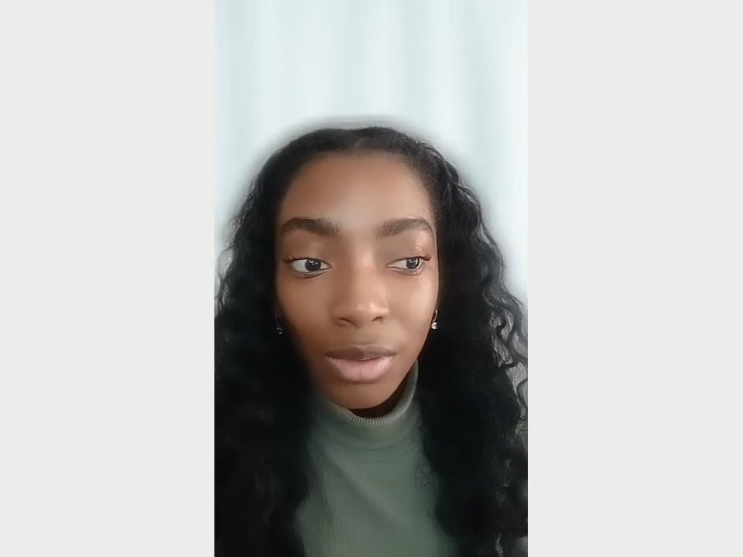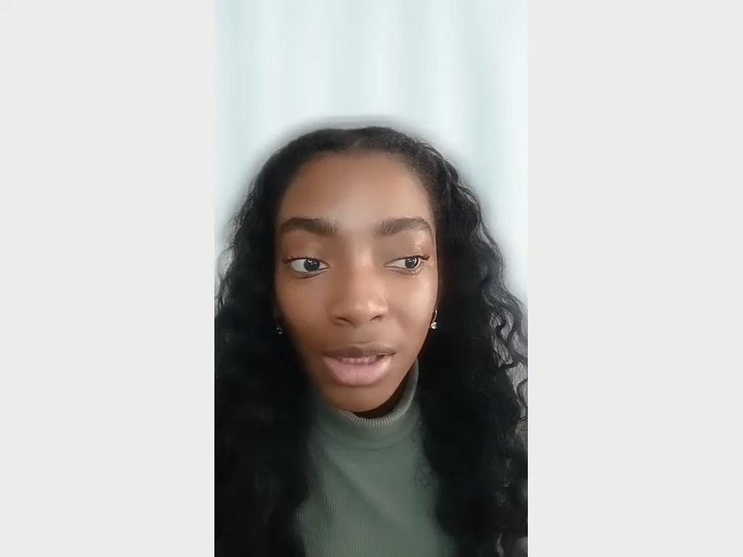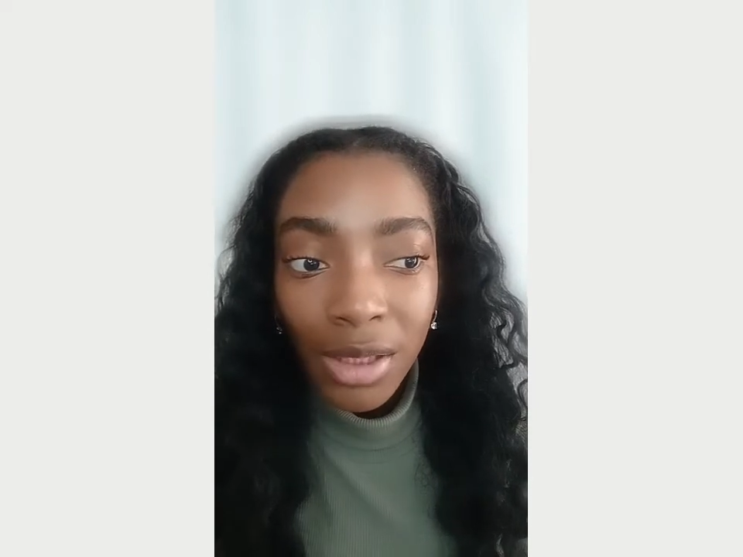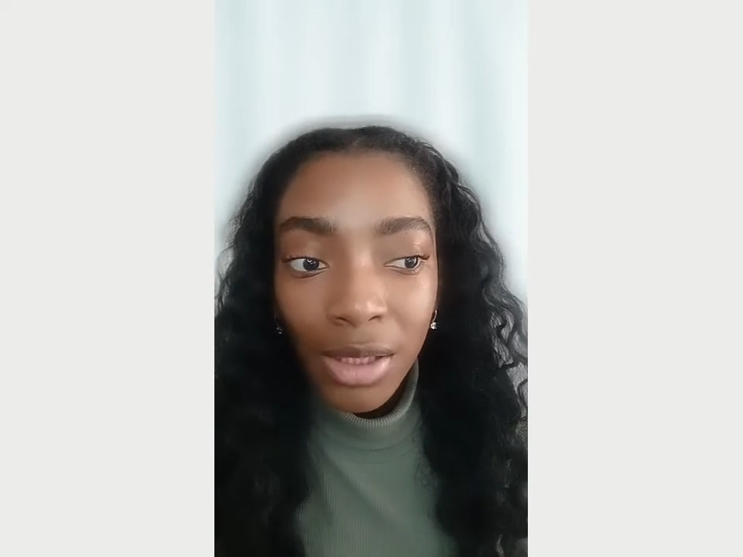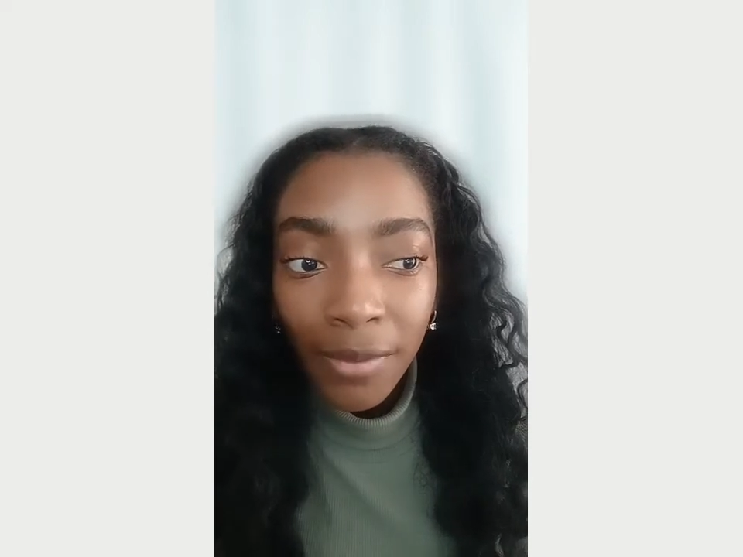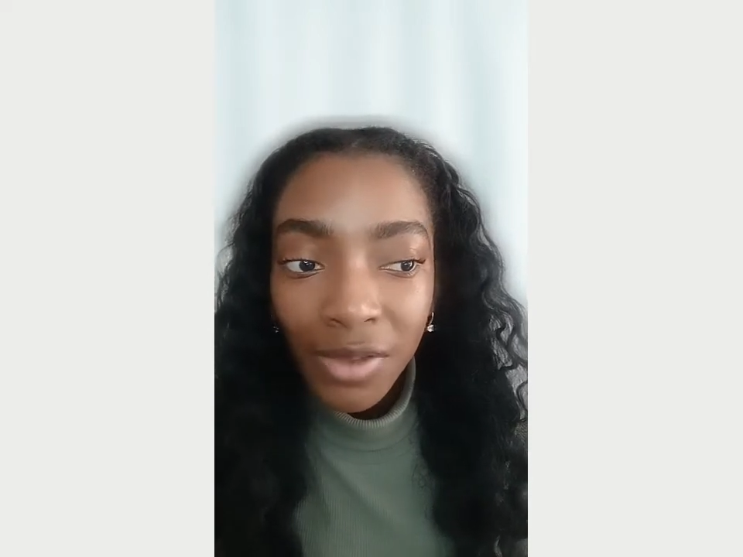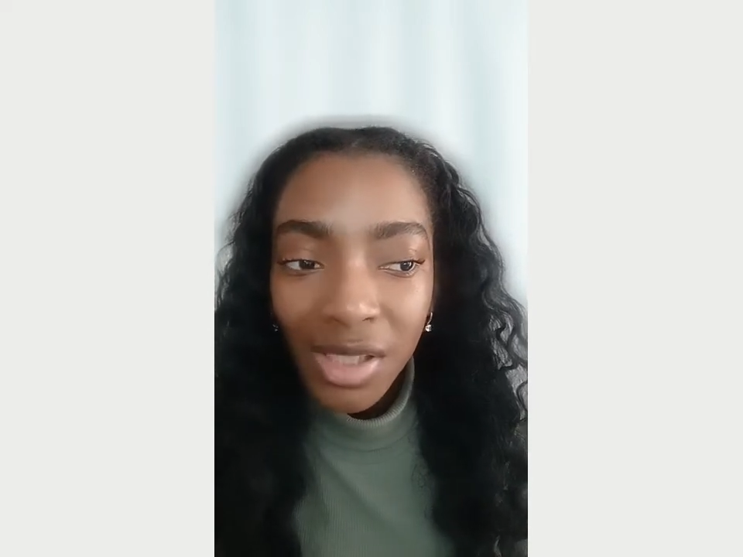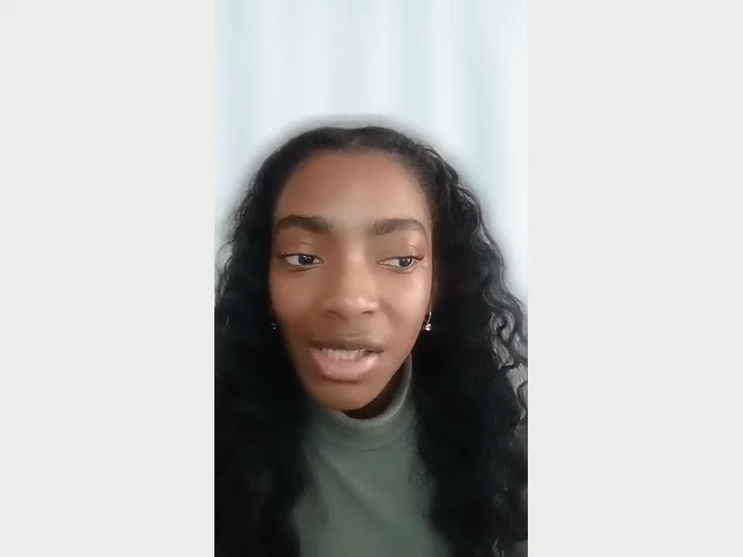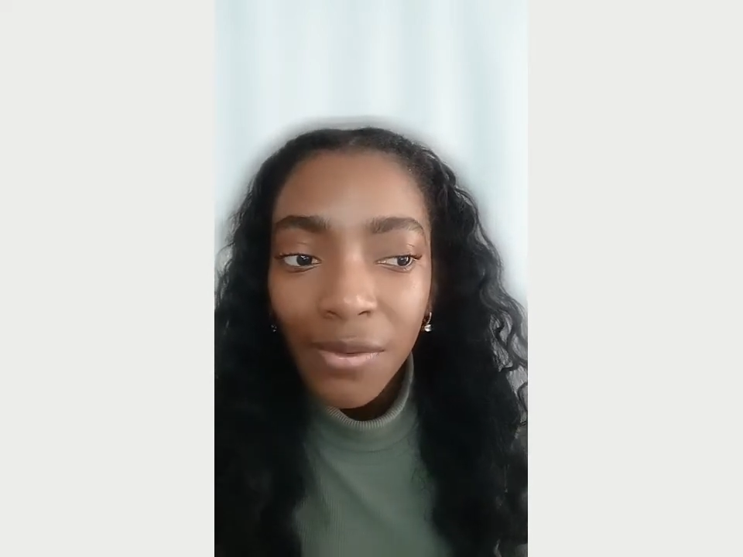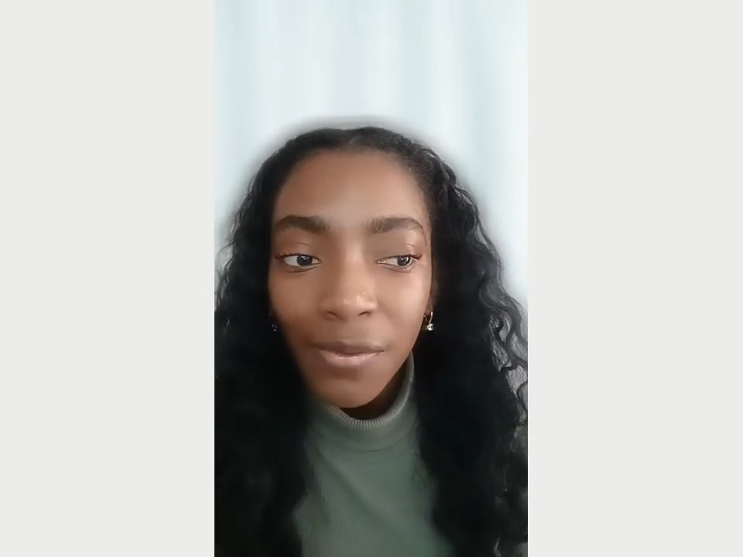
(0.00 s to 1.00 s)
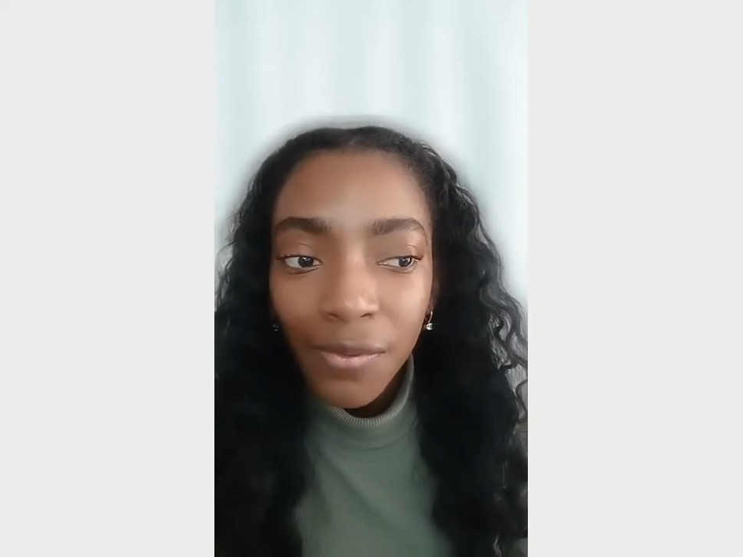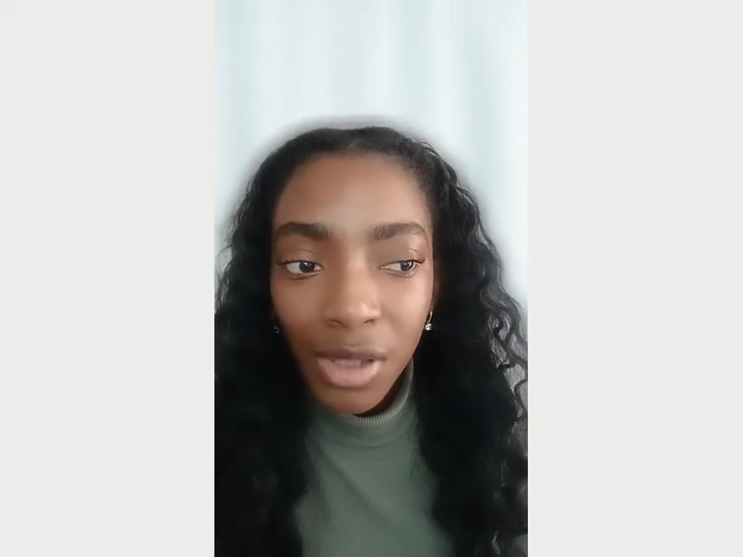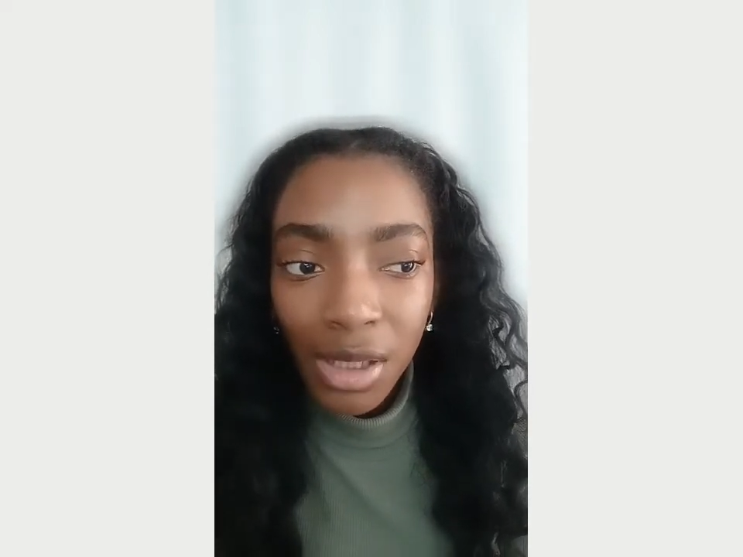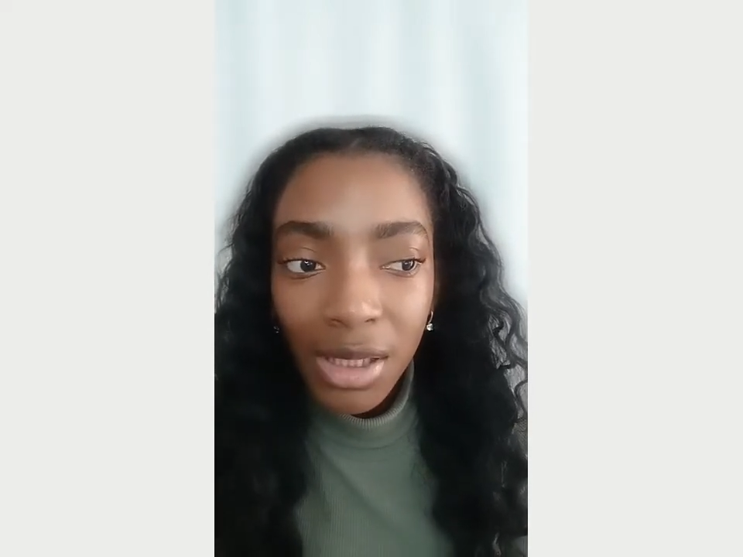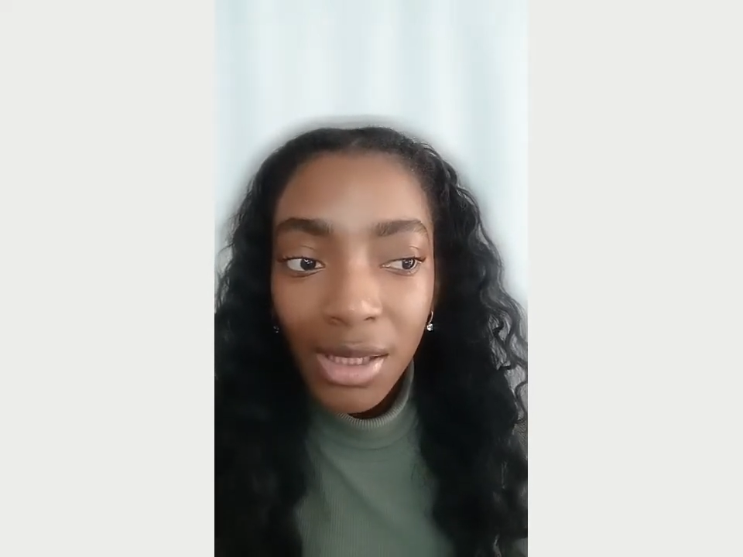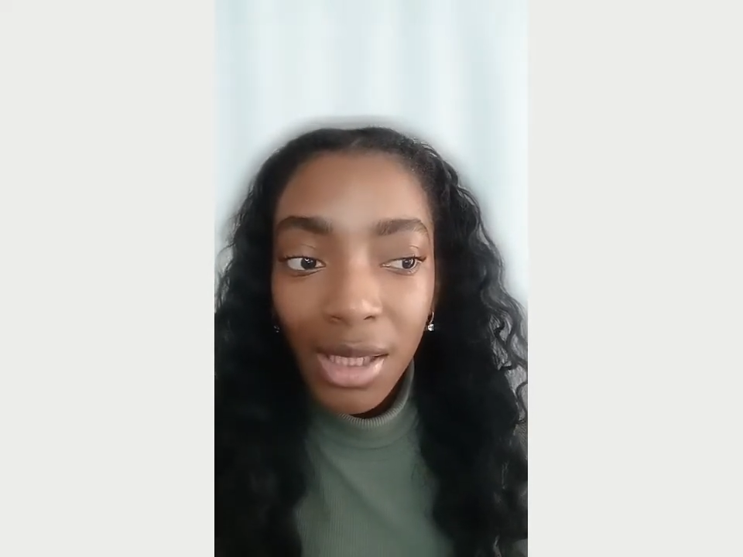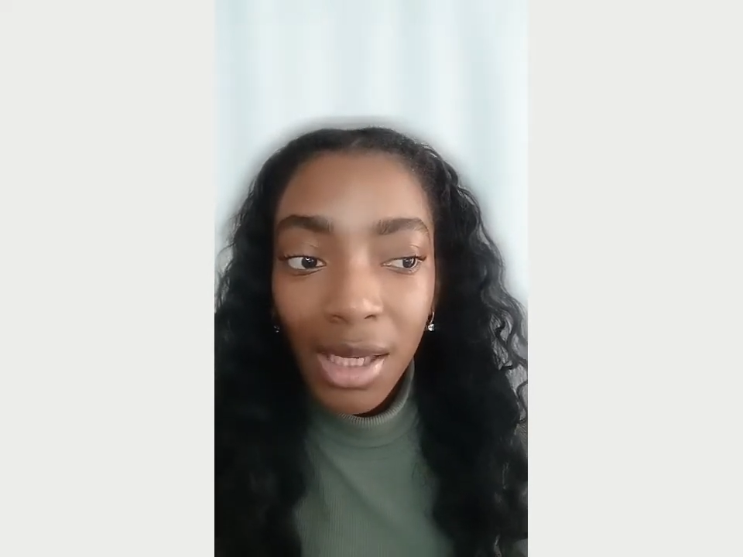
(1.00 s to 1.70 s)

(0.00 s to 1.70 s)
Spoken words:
enough to see fully,